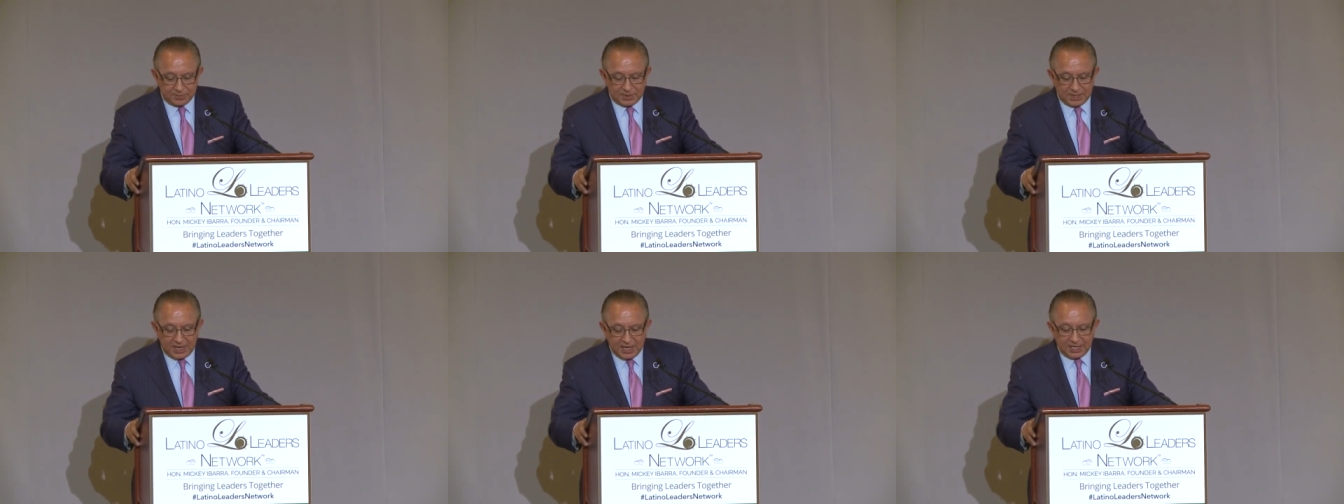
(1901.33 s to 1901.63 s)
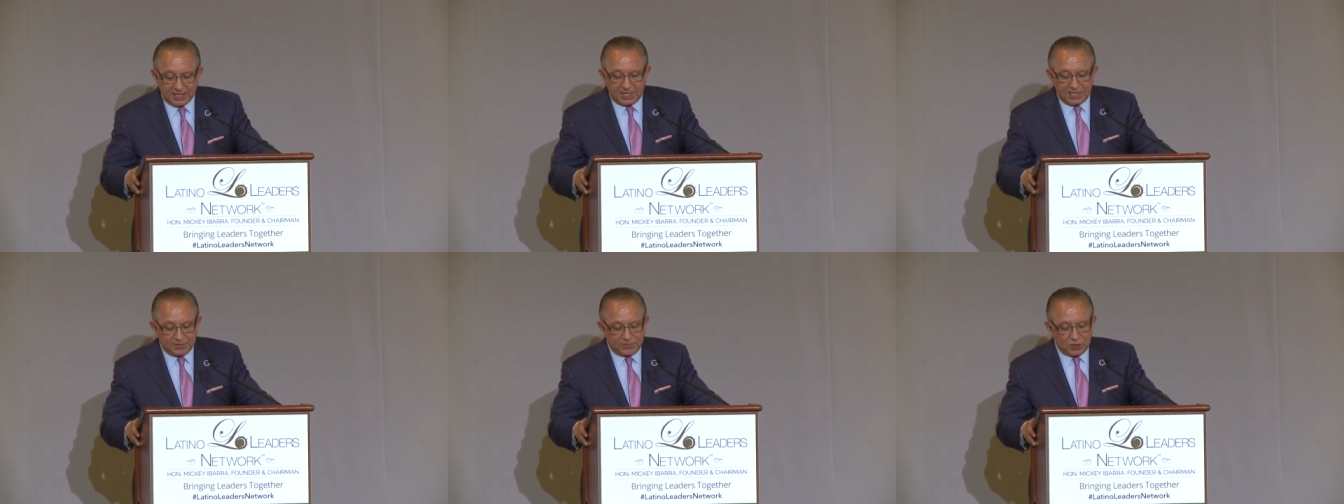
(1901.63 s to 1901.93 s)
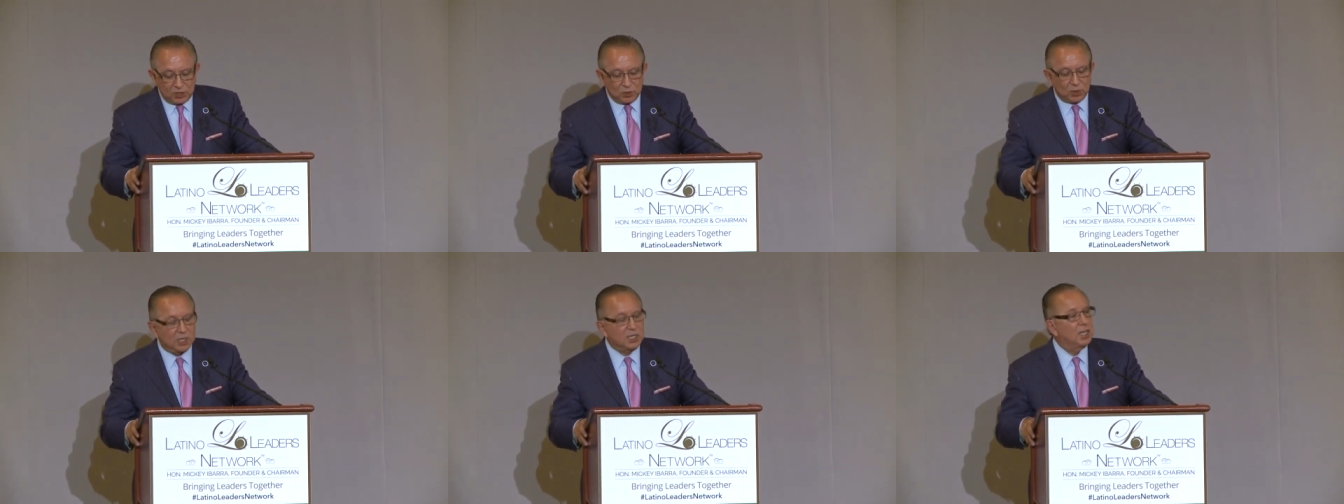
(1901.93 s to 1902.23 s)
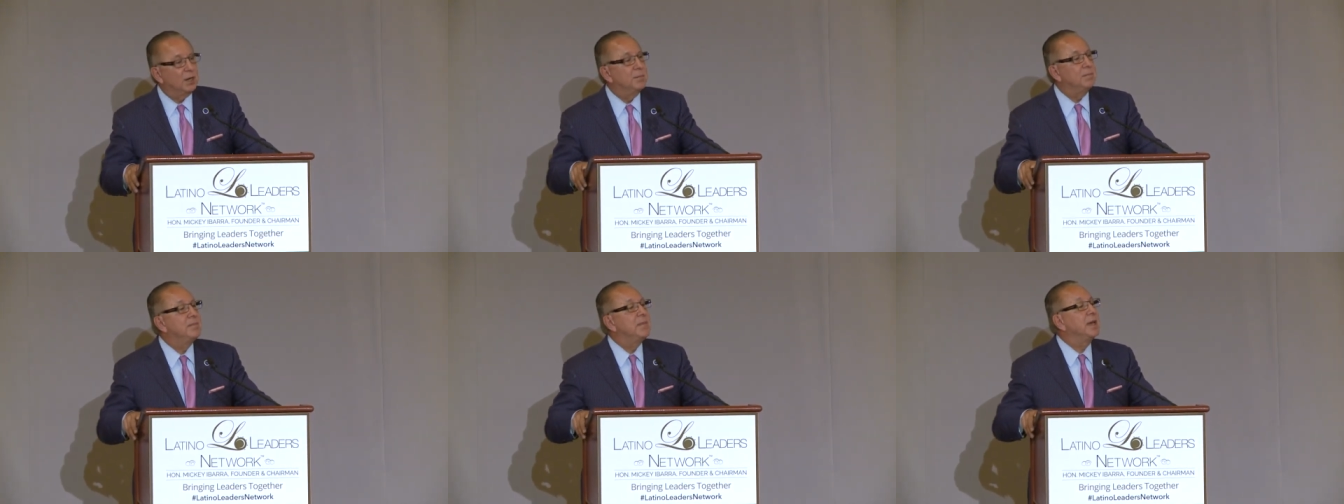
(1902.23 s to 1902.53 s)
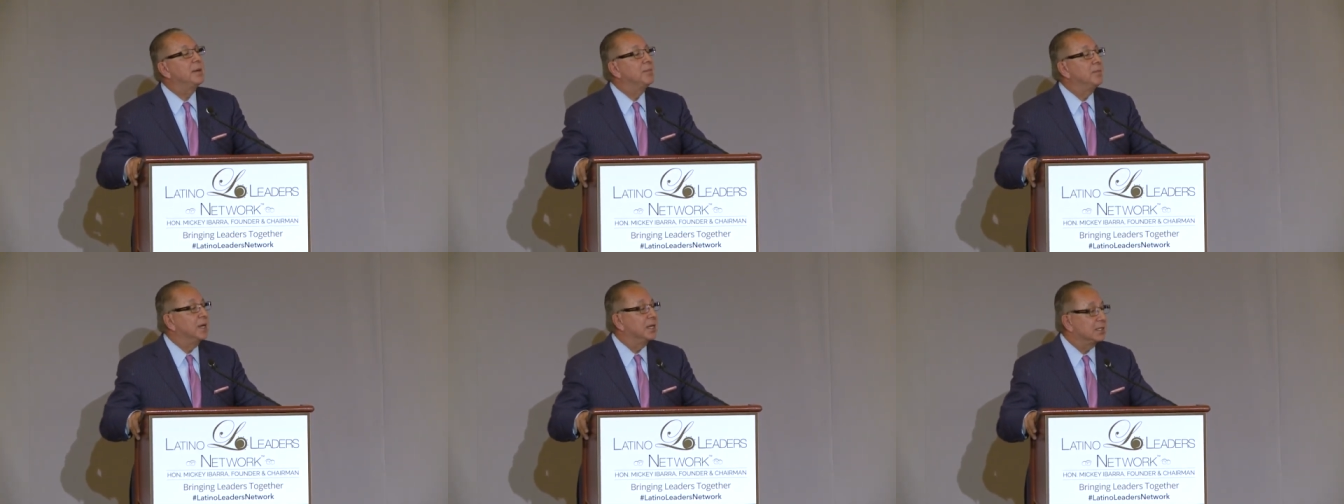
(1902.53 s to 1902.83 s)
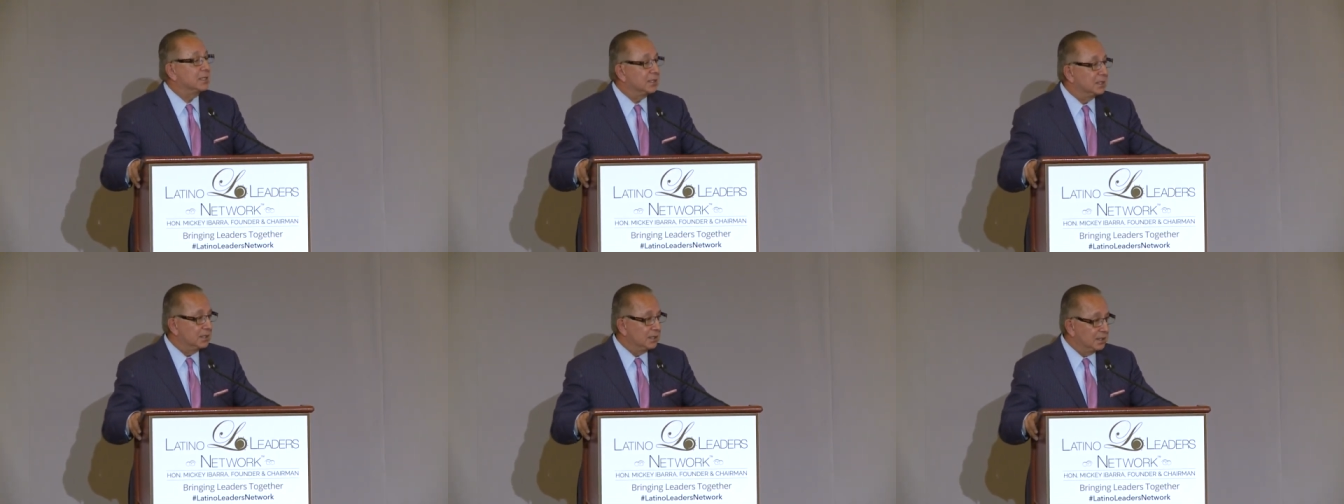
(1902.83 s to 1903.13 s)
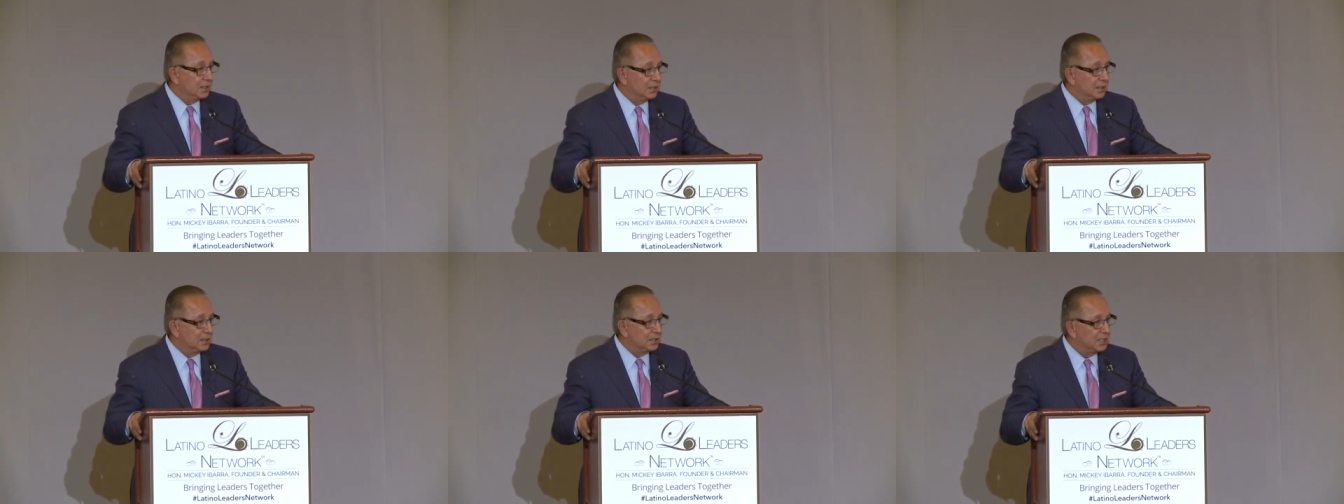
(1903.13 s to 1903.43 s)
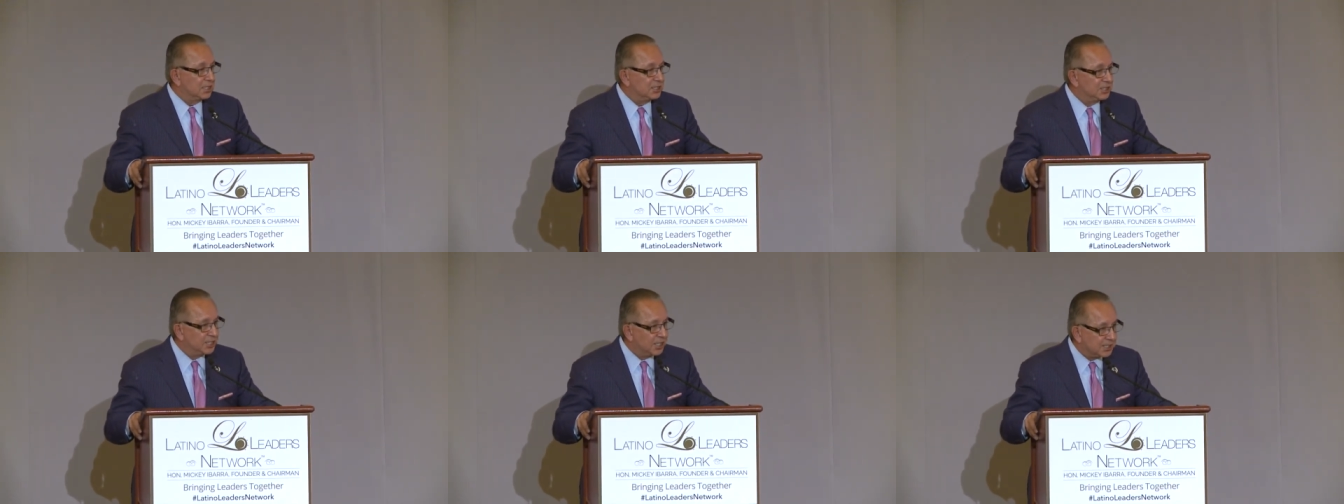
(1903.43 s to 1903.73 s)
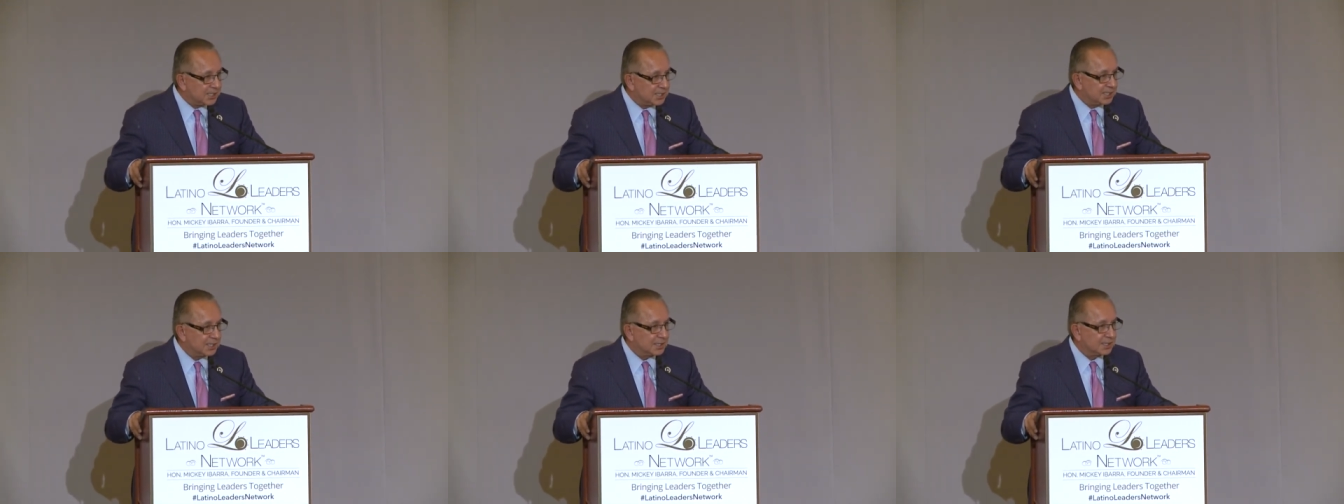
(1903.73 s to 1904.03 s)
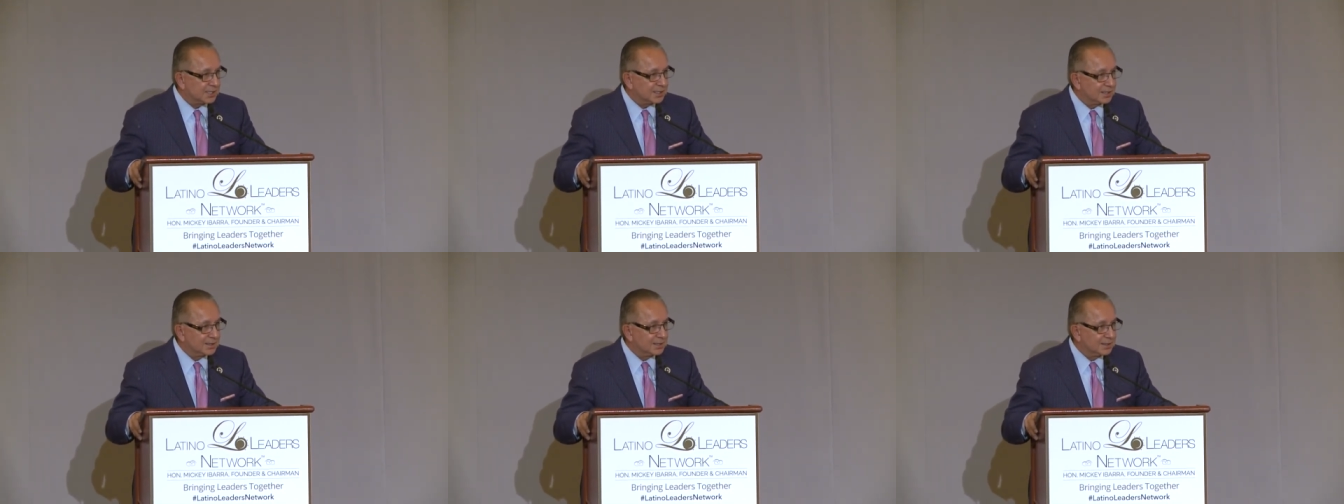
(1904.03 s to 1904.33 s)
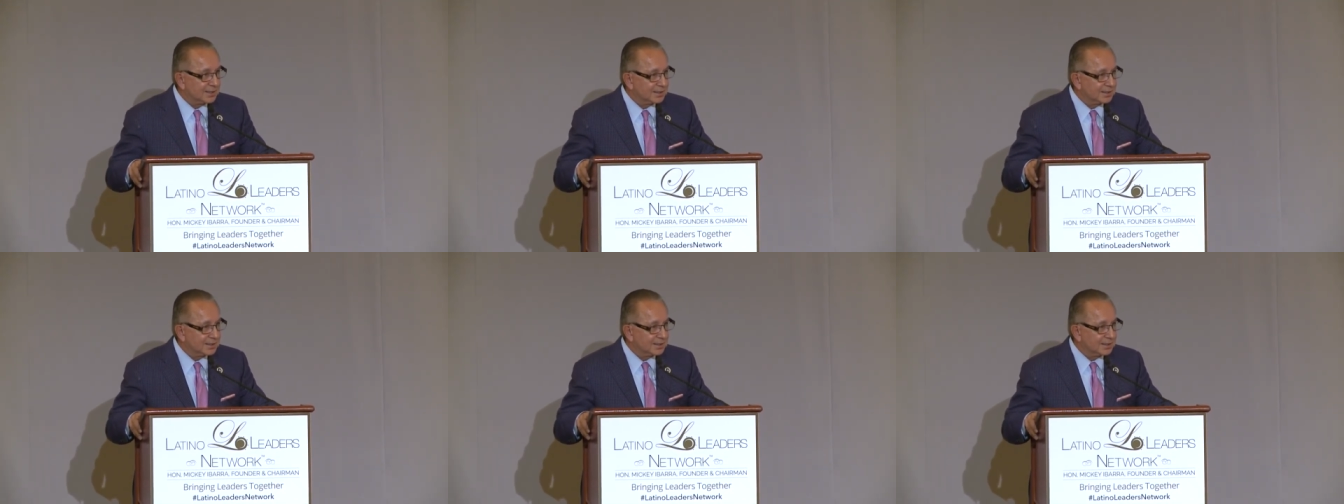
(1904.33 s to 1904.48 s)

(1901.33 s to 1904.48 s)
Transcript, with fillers: can give you a commitment to justice.